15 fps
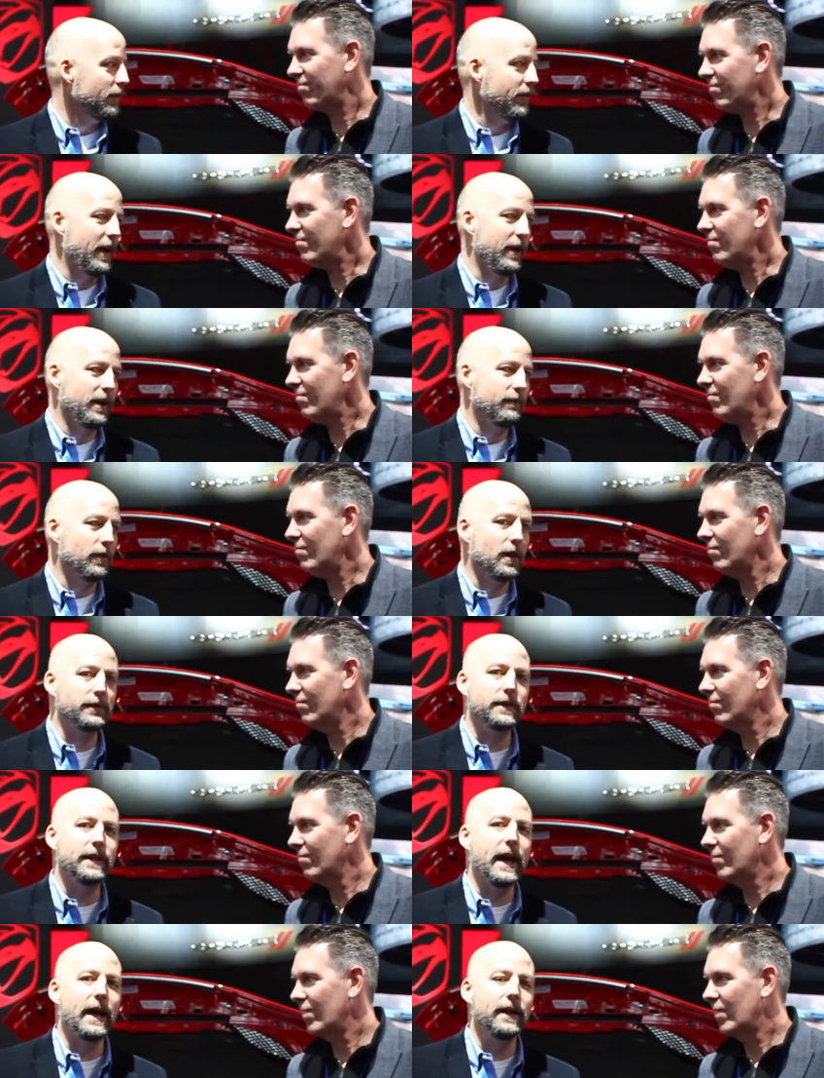Speaker 1: you were very involved
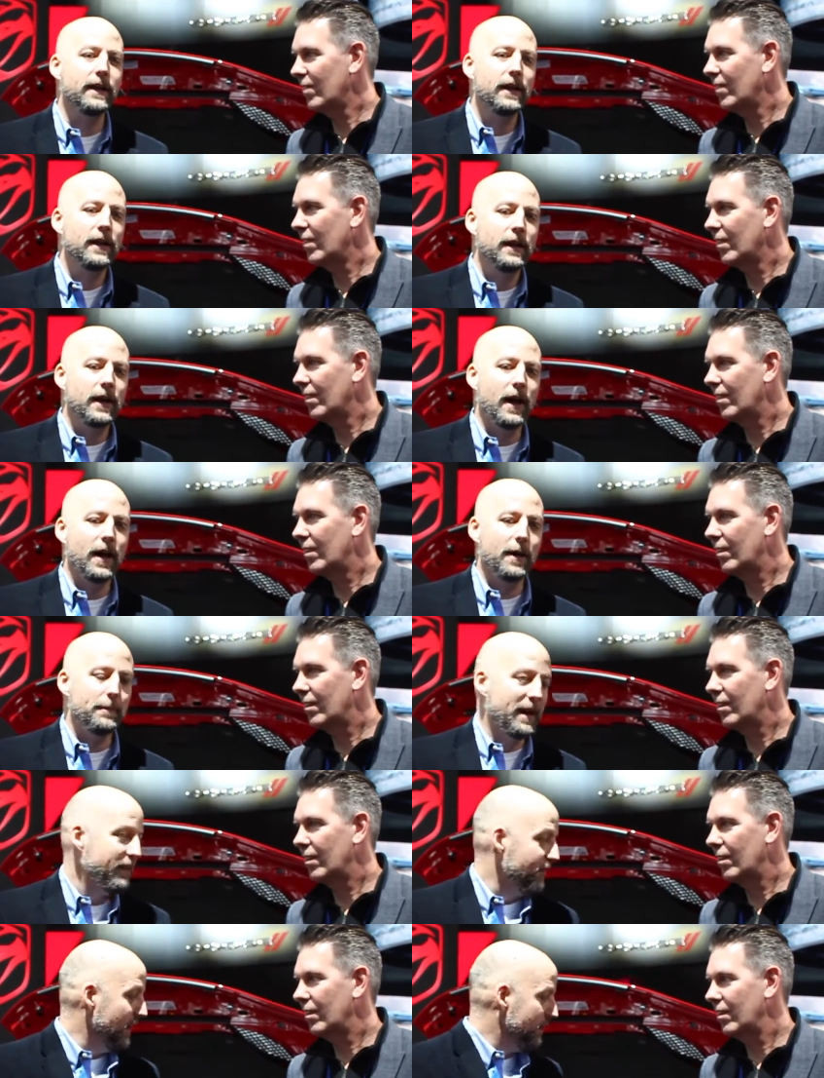in that.
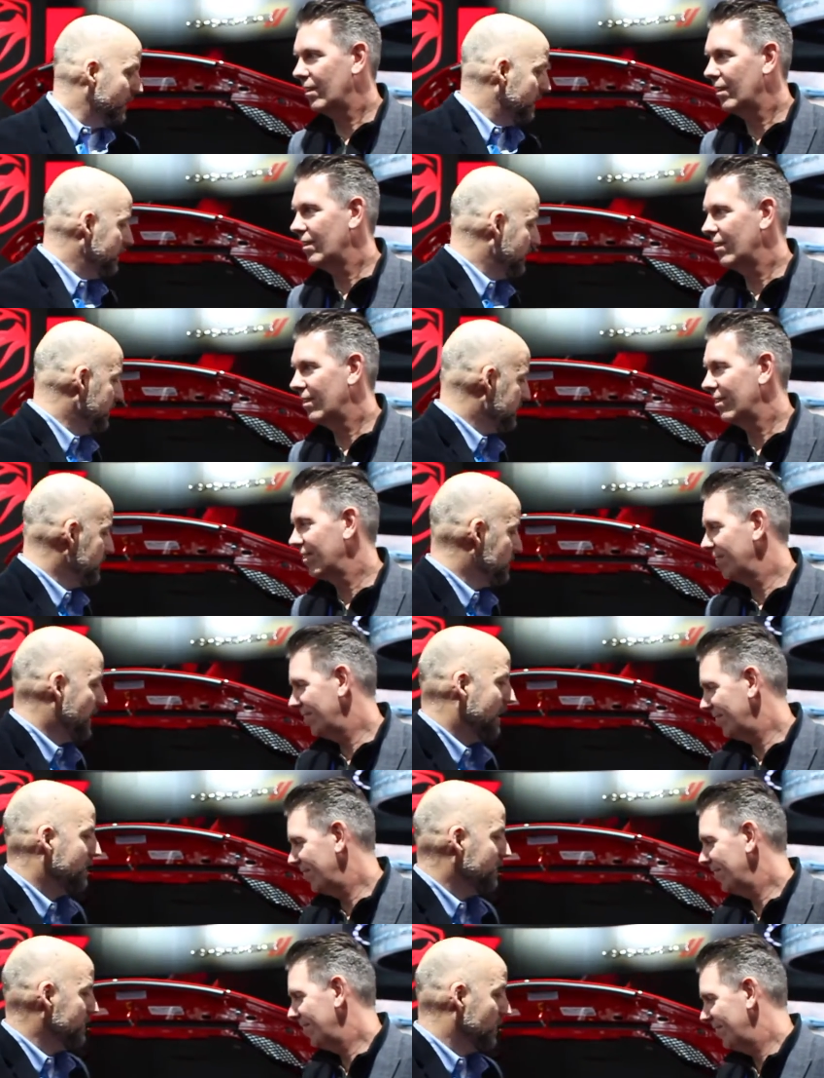My favorite is the
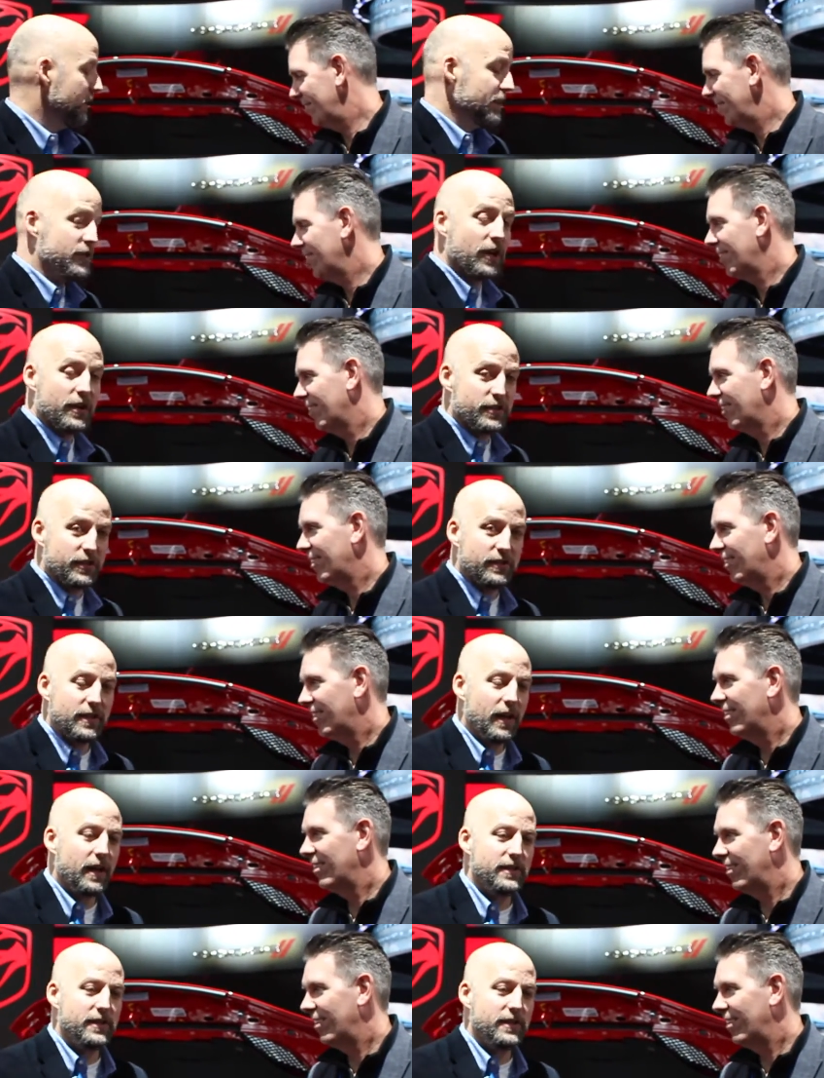Challenger, the Charger,